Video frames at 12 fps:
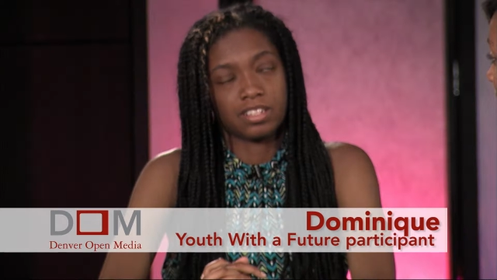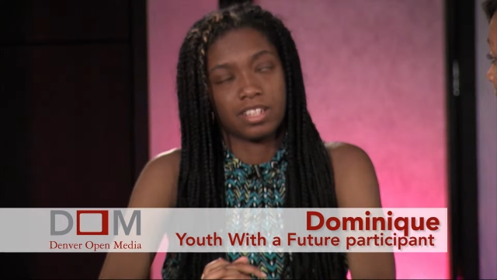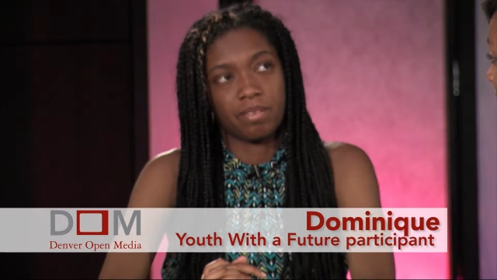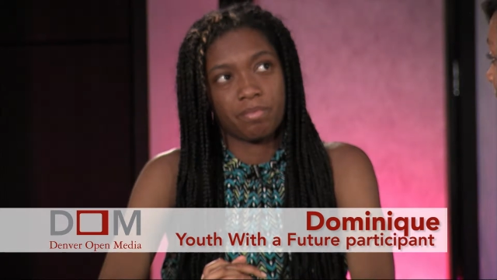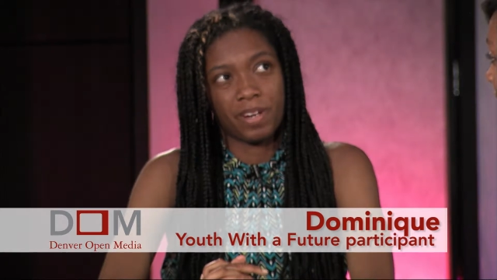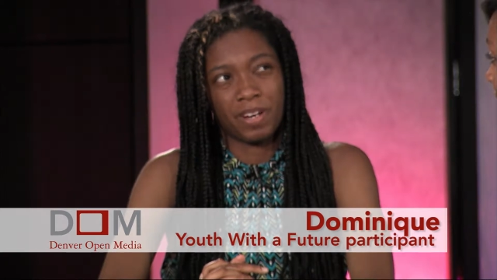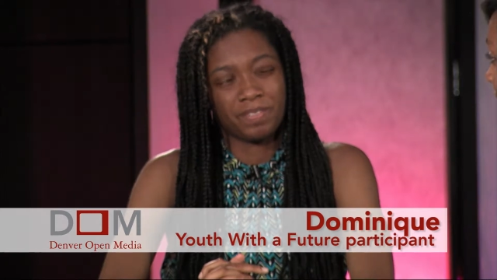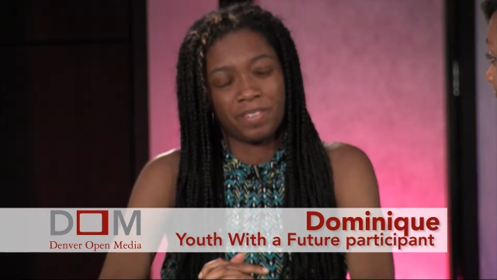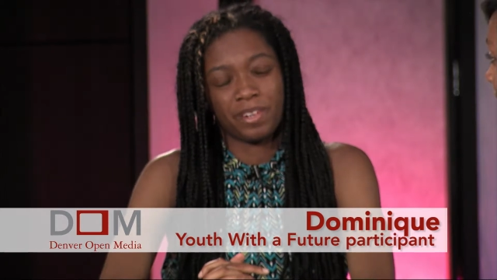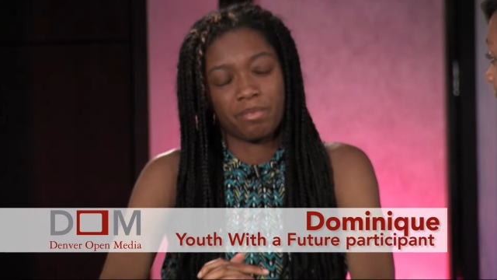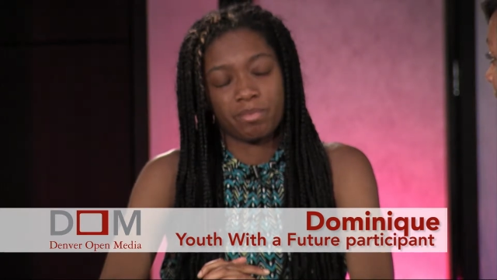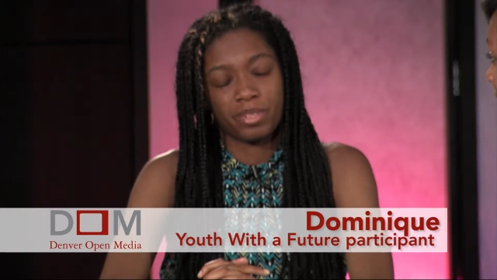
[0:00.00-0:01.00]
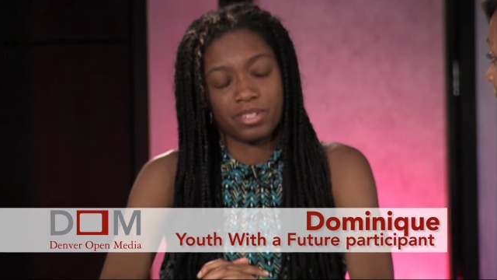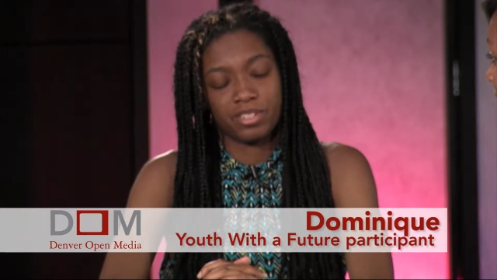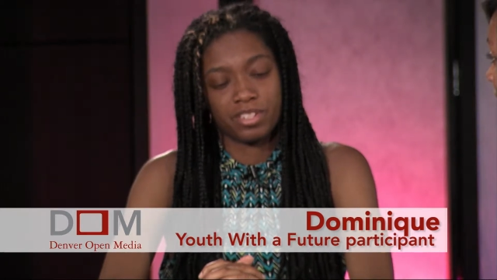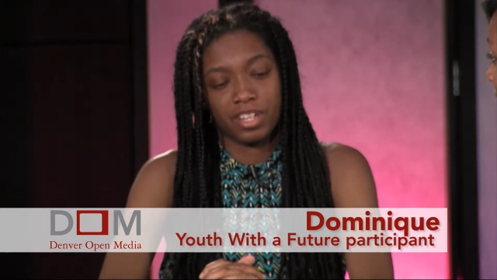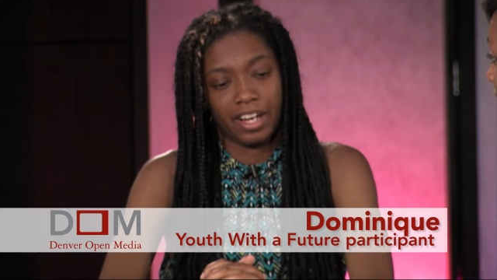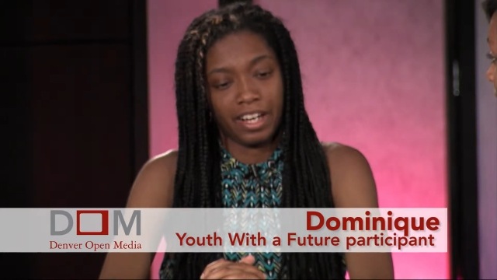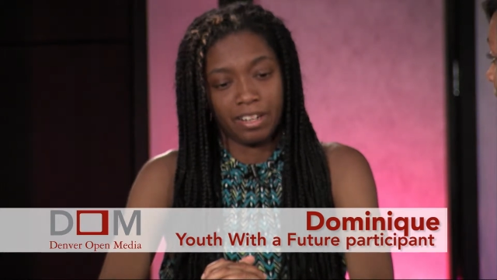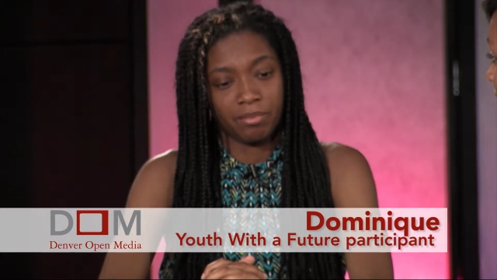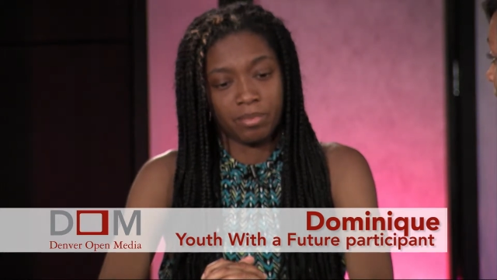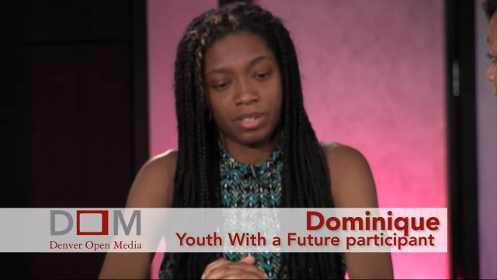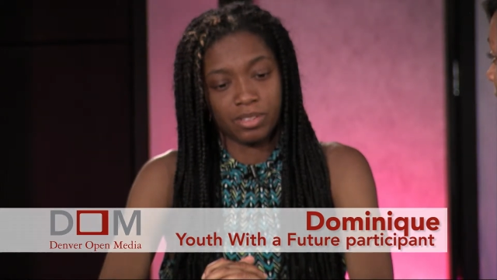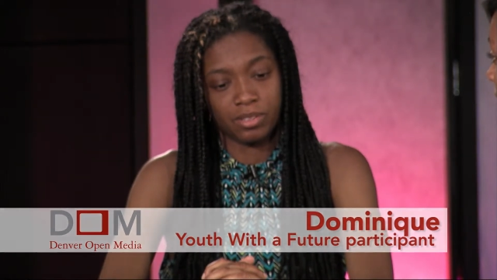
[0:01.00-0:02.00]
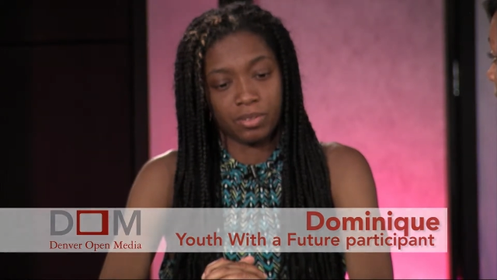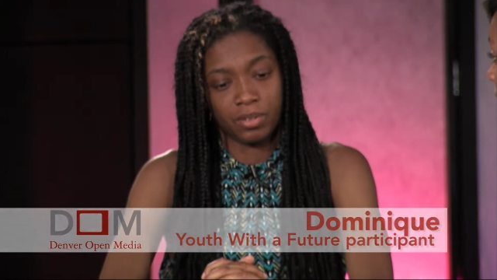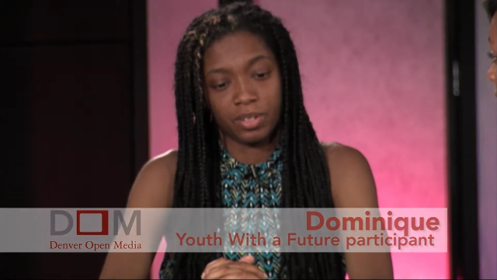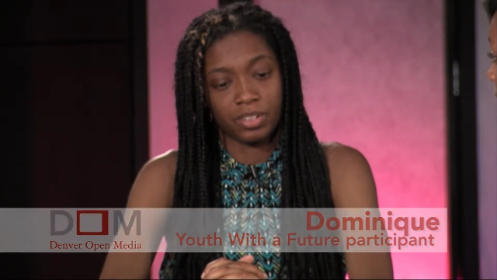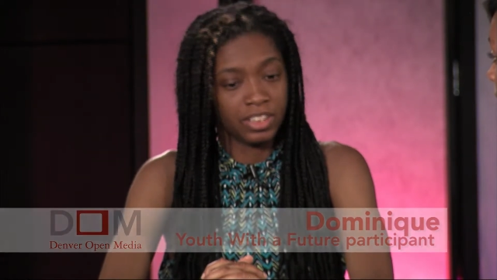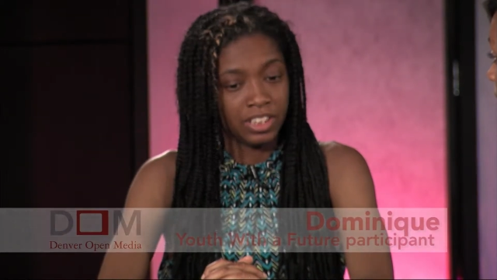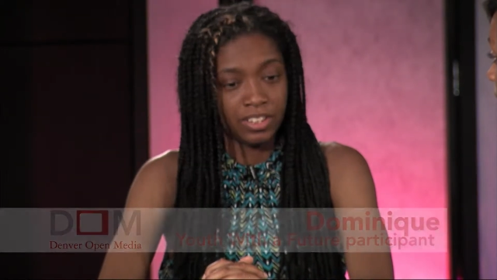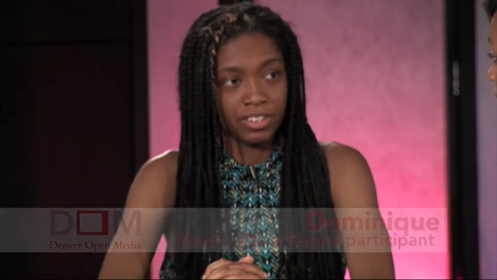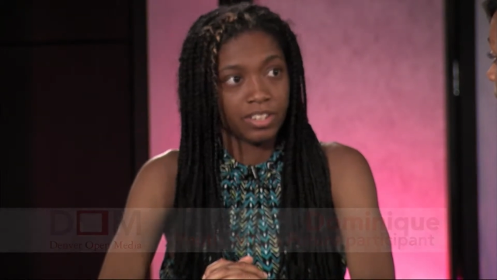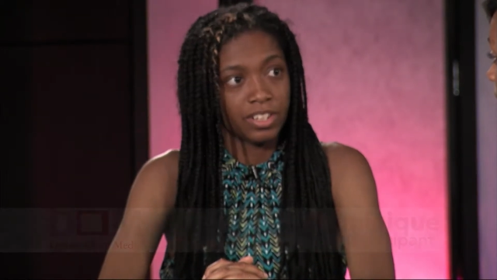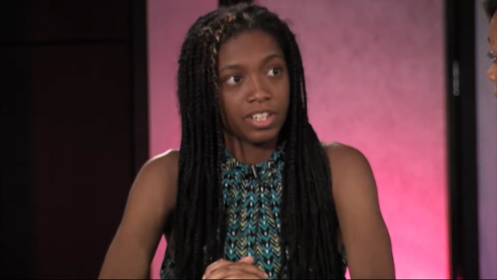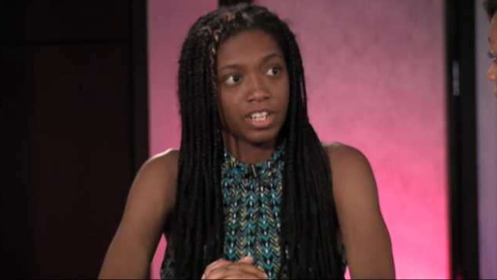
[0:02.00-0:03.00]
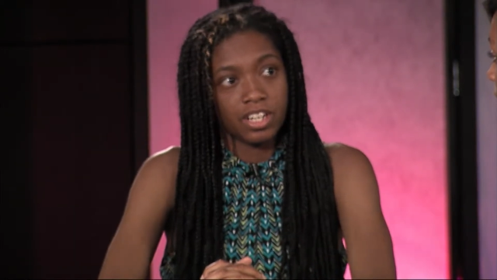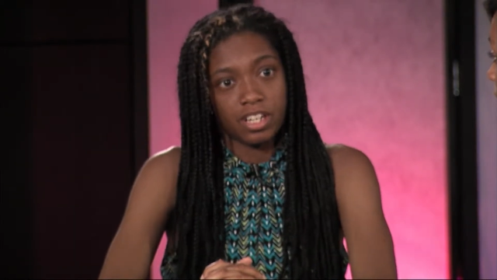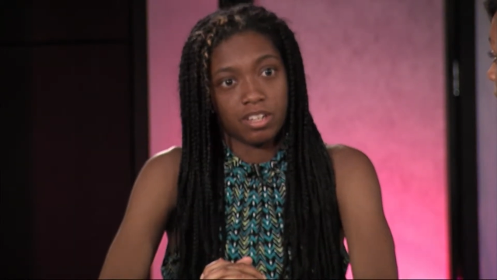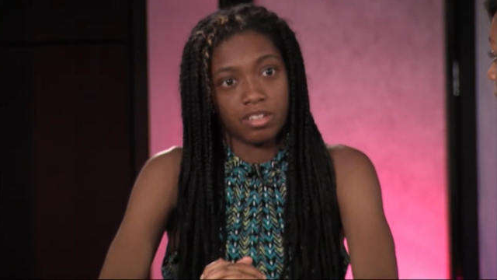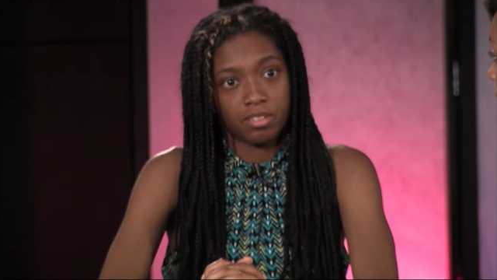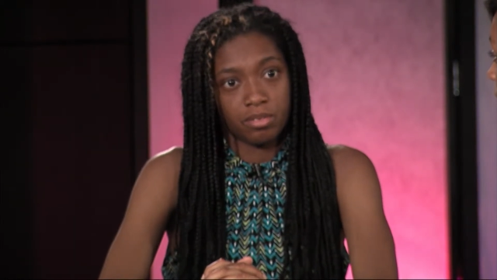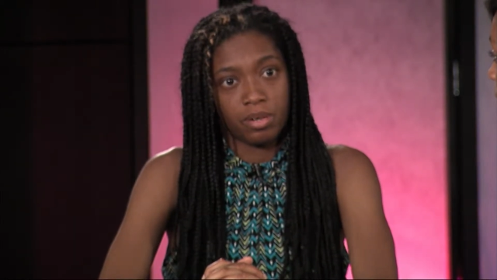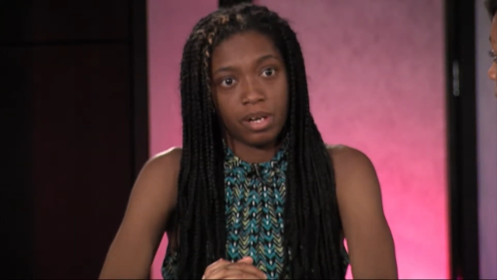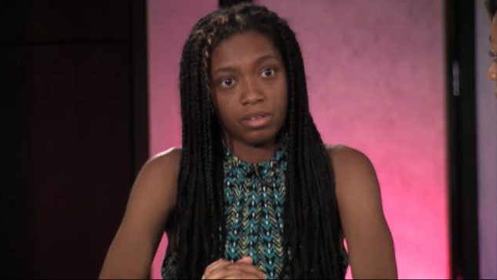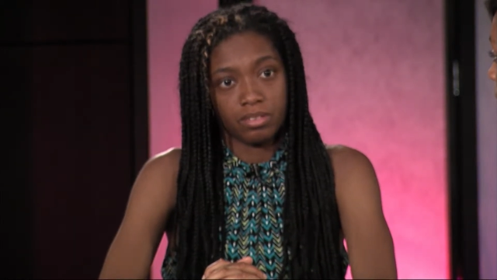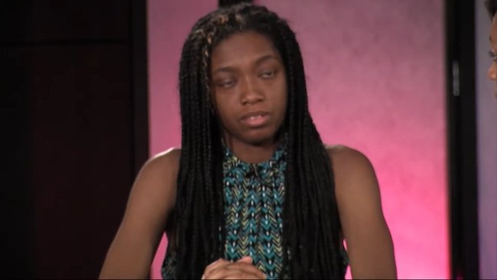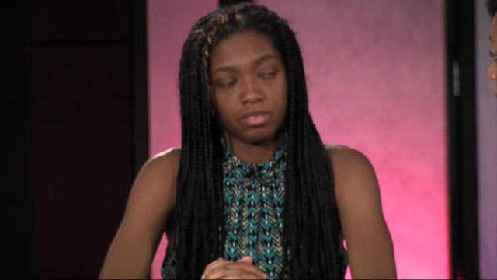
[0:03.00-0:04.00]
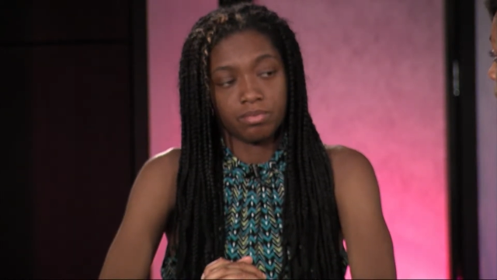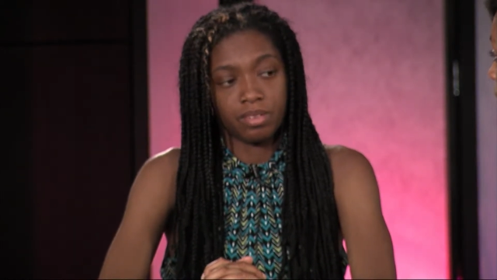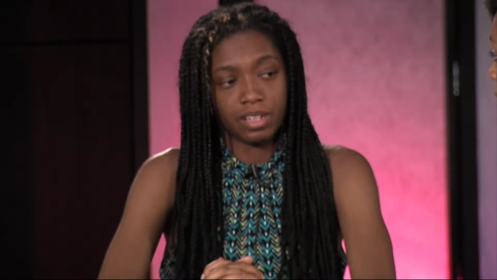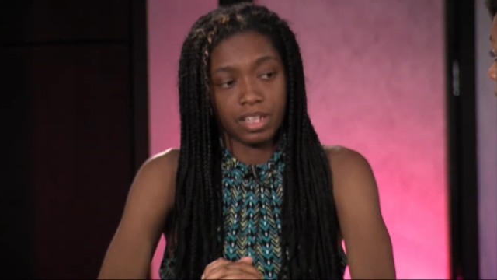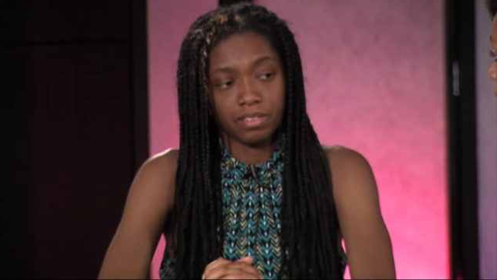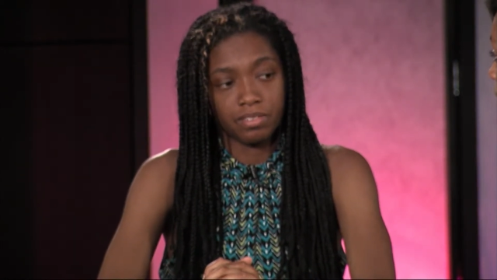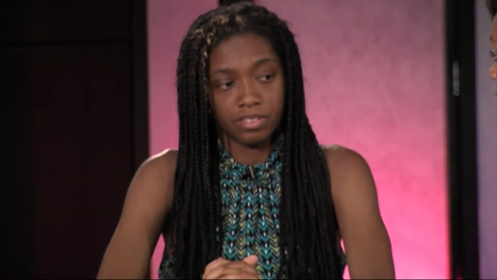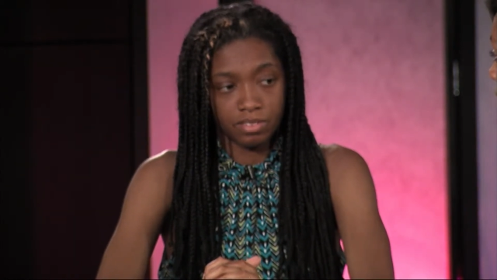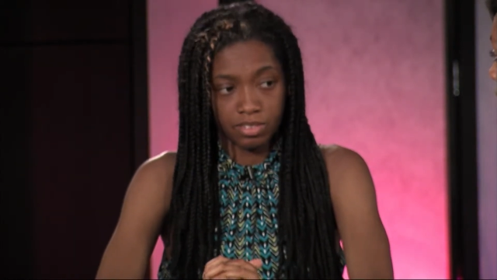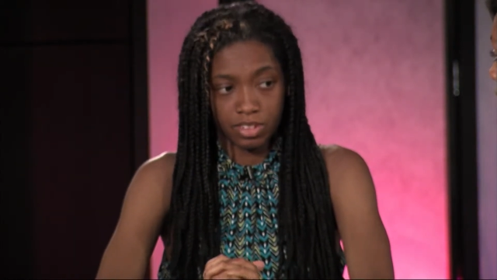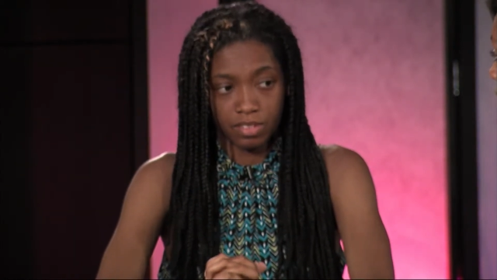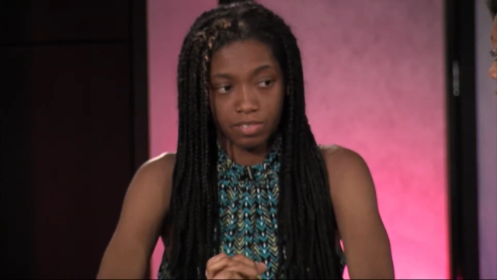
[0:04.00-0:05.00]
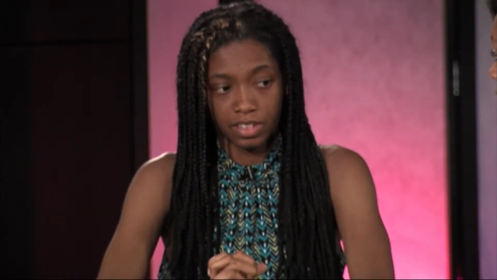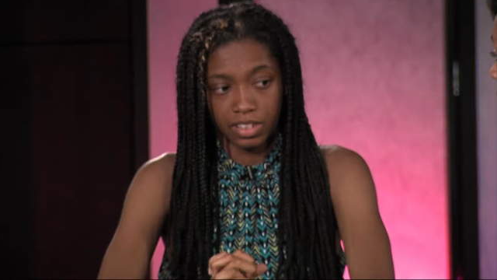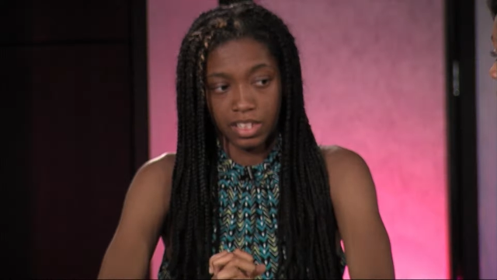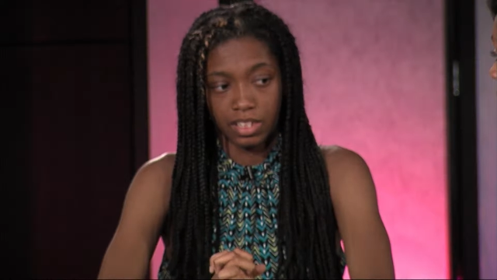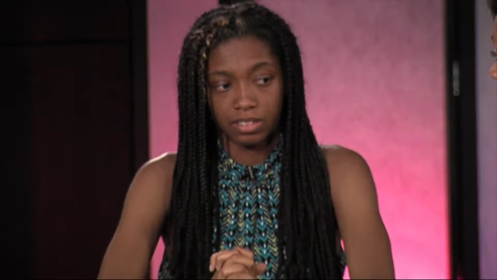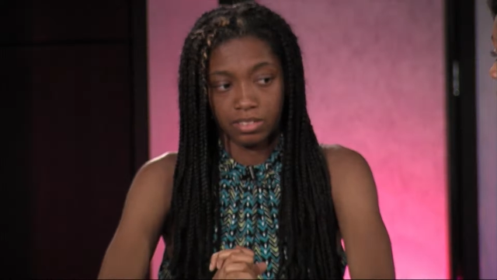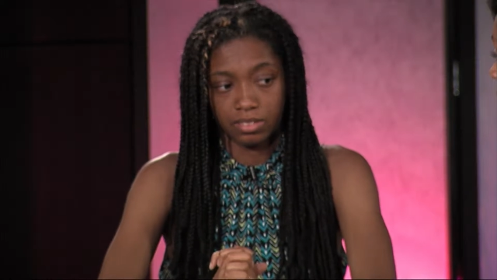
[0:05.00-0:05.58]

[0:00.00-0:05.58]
I'm not very much a mentor or a leader throughout my life and stuff like that.